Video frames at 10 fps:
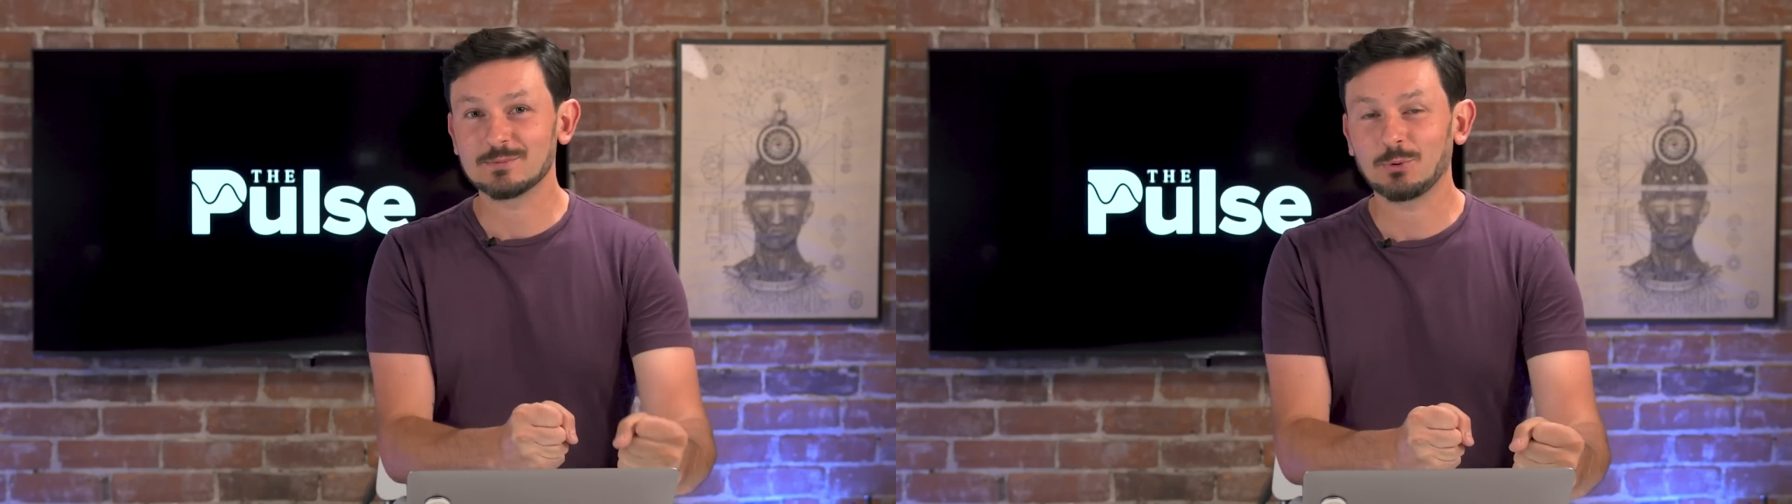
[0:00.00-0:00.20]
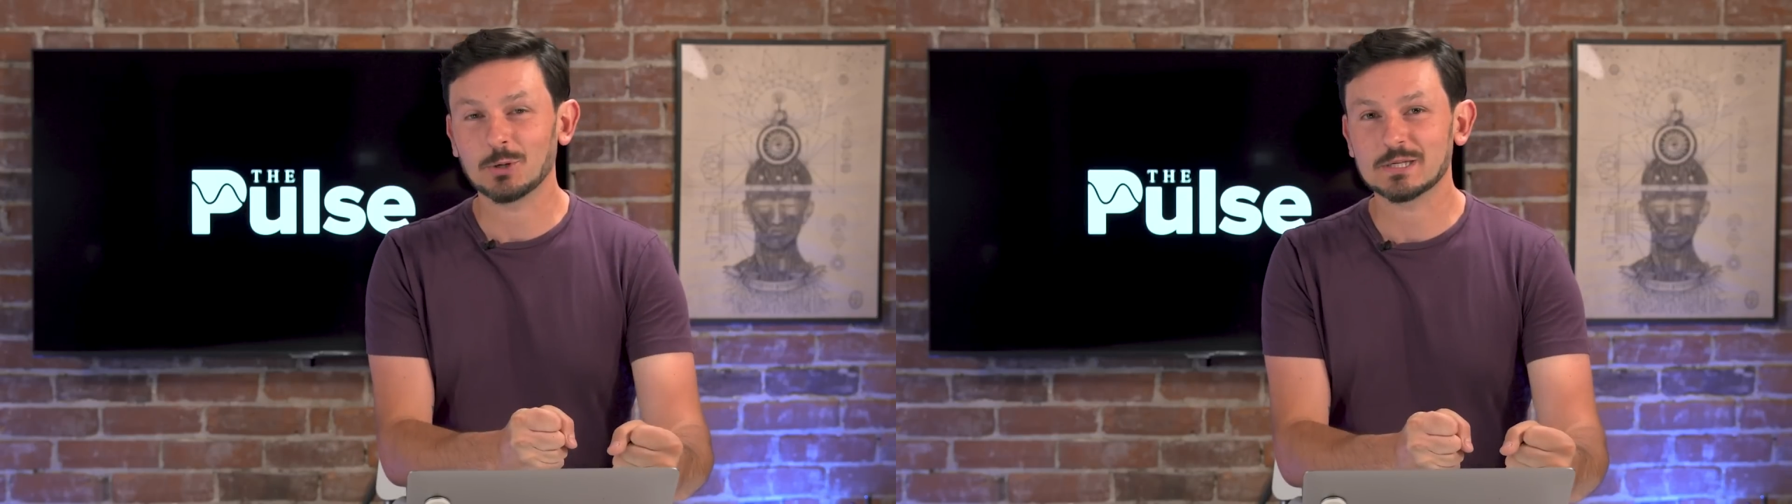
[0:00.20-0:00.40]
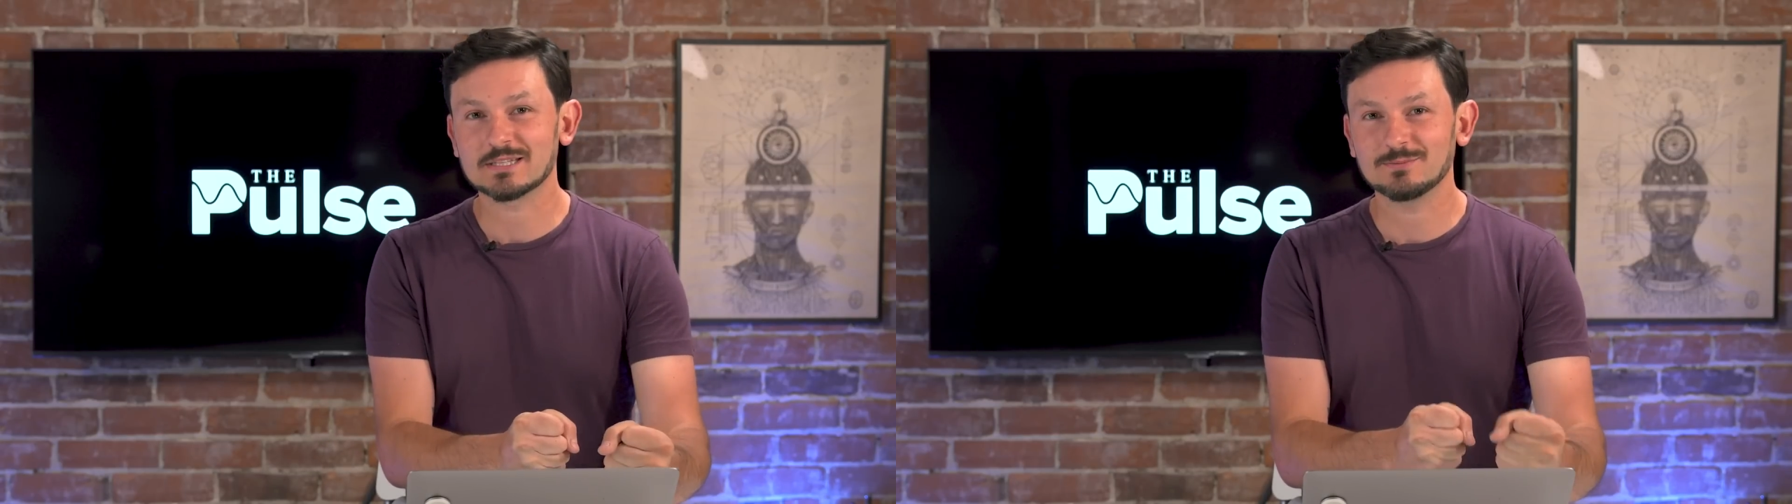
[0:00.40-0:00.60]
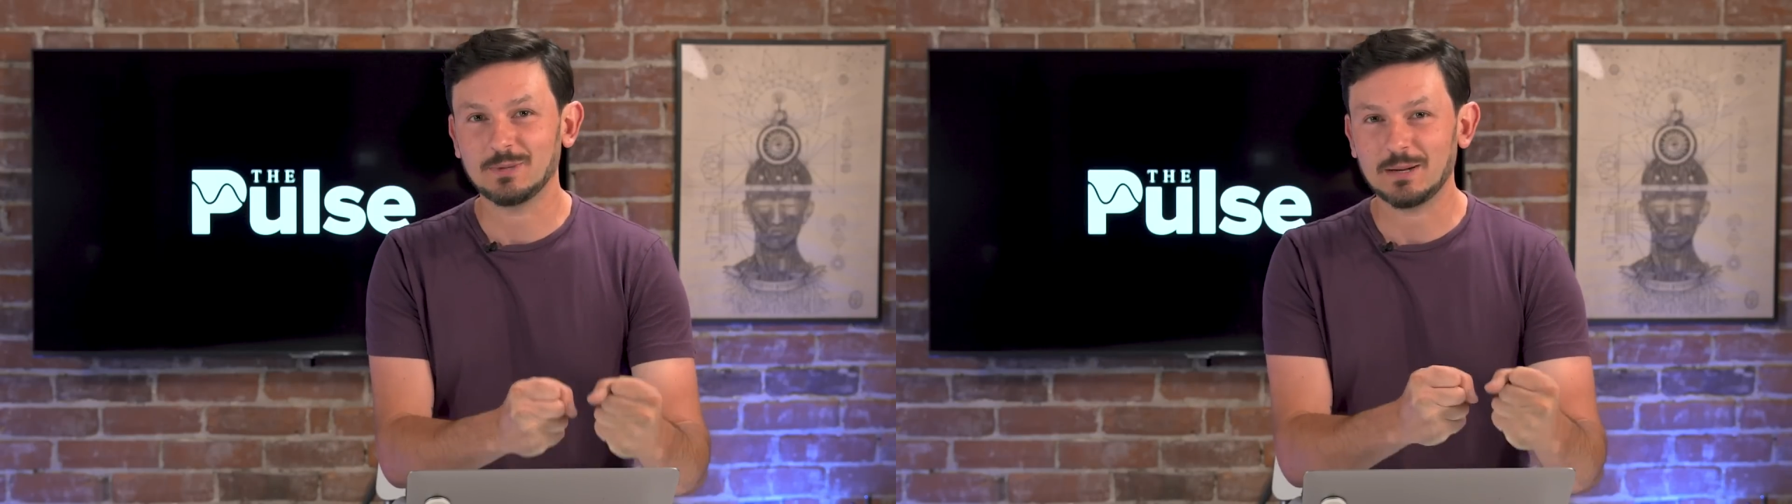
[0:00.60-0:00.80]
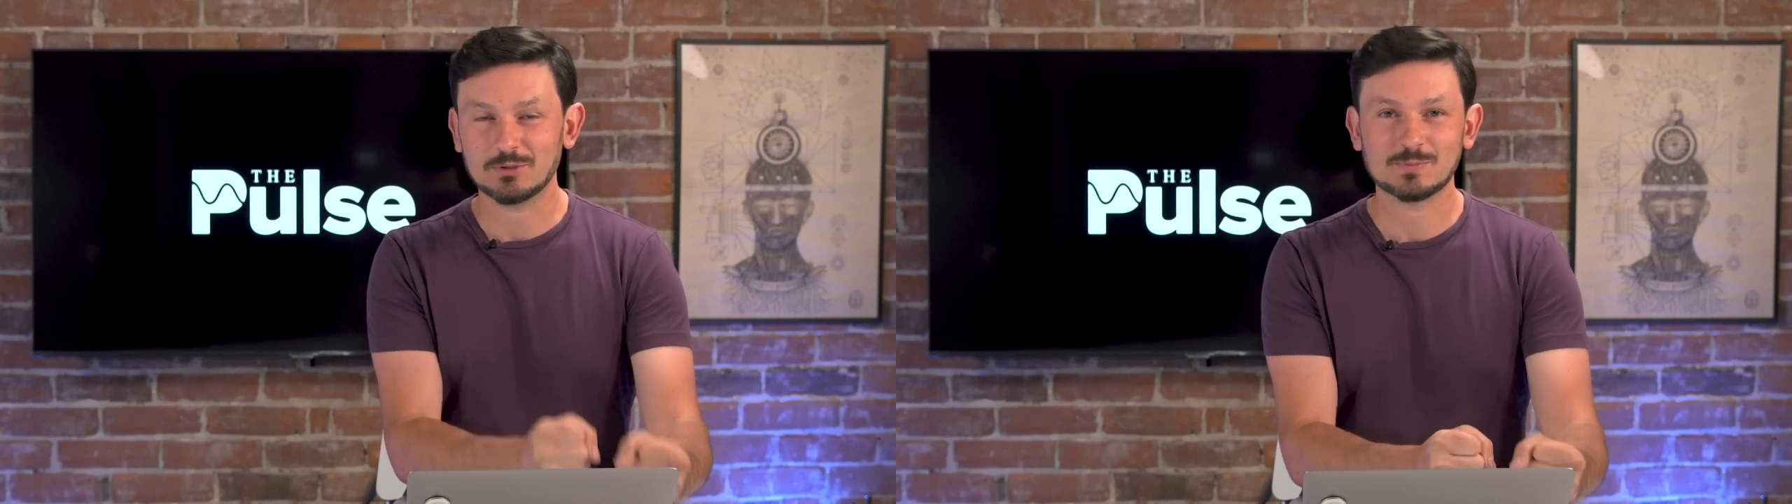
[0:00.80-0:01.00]
supports
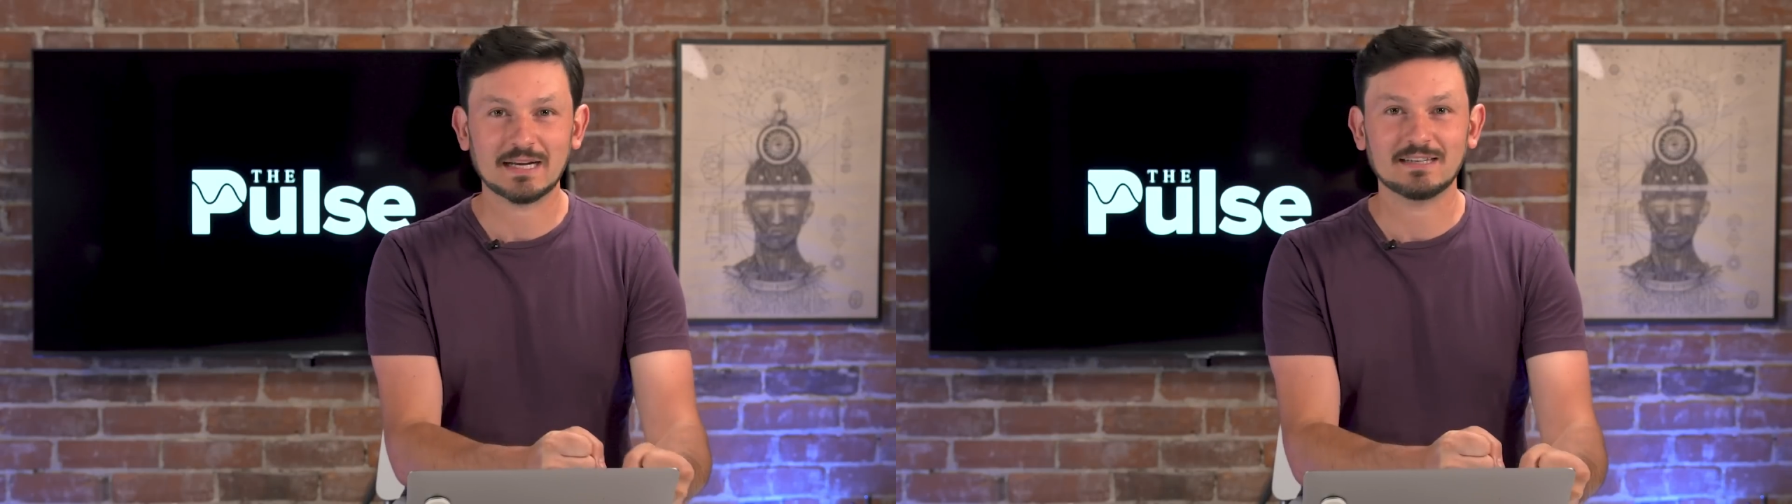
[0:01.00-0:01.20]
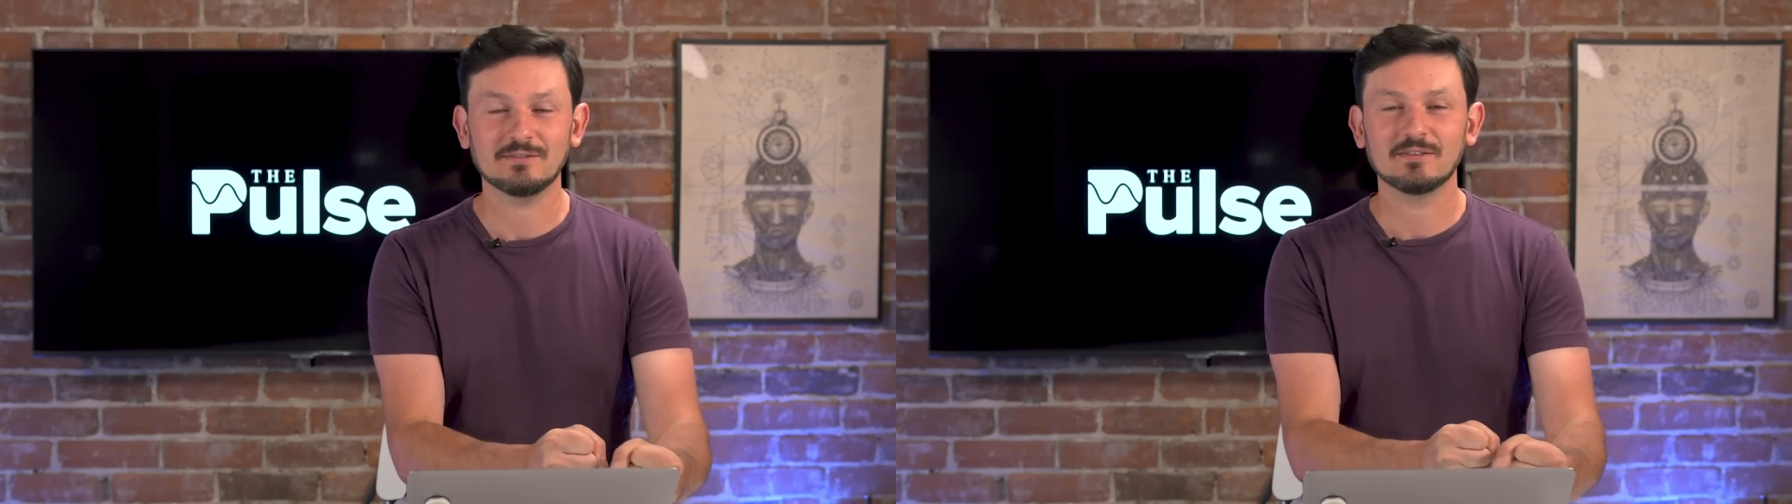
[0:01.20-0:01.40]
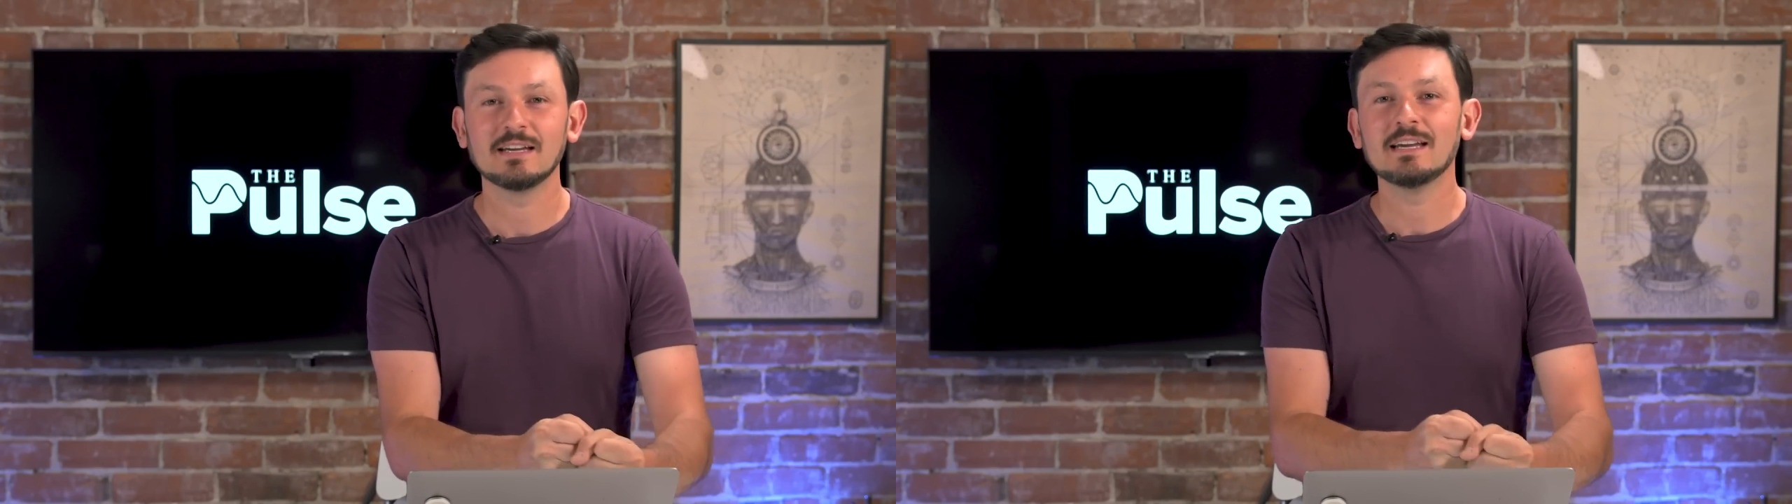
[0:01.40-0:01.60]
my perspective.